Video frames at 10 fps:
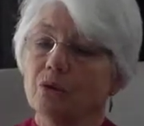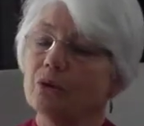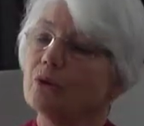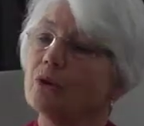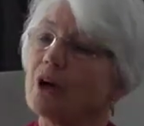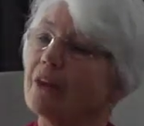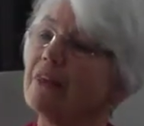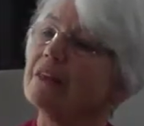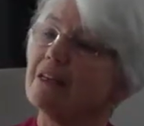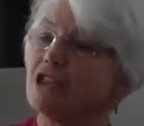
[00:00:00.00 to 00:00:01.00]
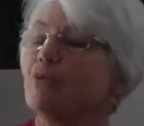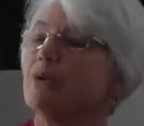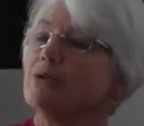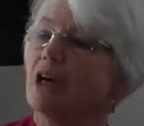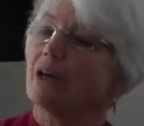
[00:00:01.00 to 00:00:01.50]
Look, I think there's a
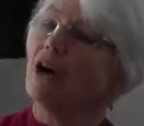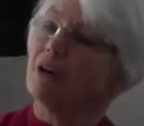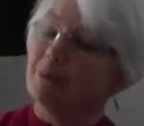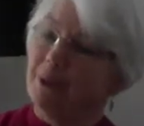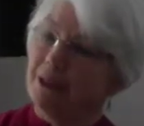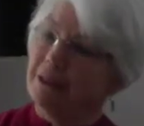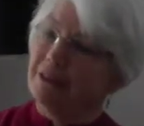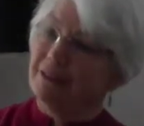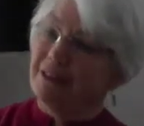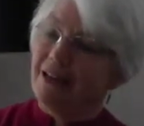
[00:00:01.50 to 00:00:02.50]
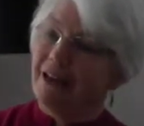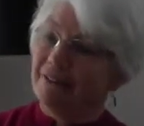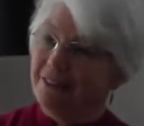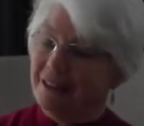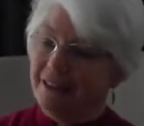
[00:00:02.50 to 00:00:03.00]
real dichotomy
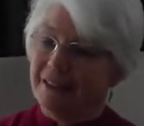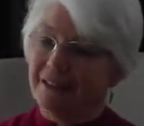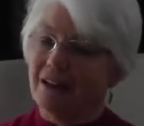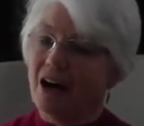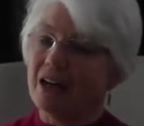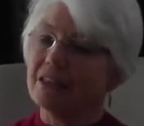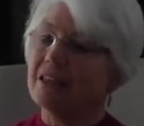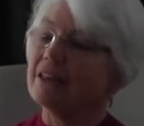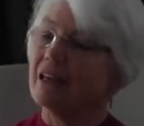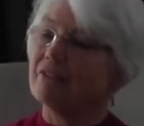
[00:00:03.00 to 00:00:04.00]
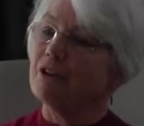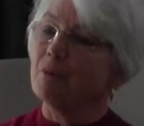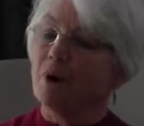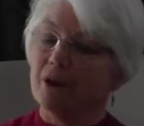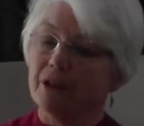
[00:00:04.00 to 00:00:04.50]
out there. I think
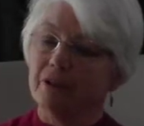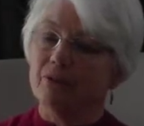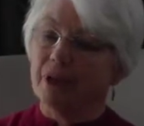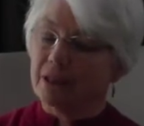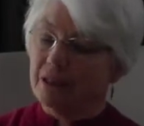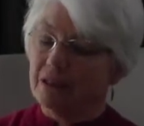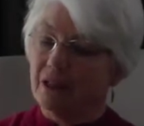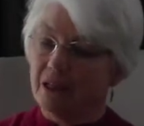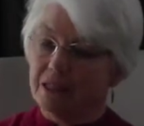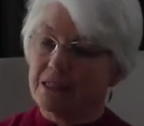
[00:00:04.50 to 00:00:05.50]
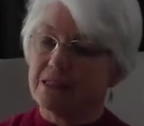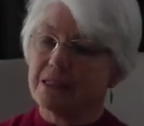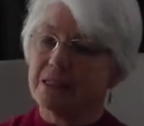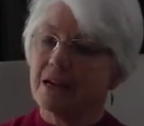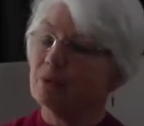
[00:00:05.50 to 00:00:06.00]
everybody recognises
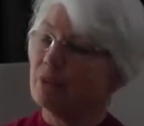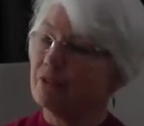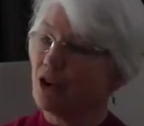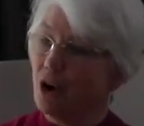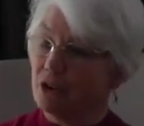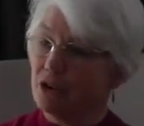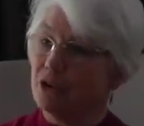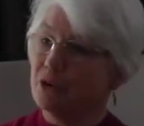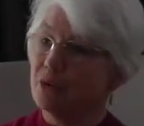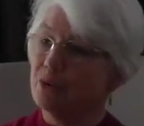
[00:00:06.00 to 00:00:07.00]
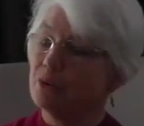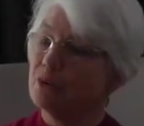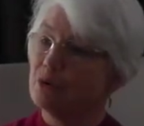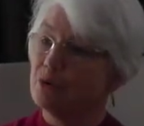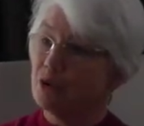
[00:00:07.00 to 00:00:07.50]
that we've got to
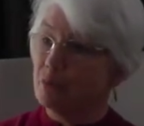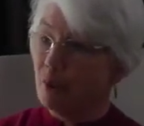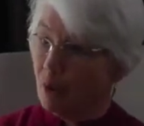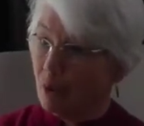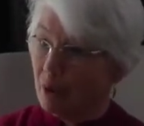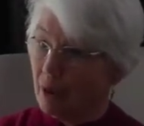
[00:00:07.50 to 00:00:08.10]
do more.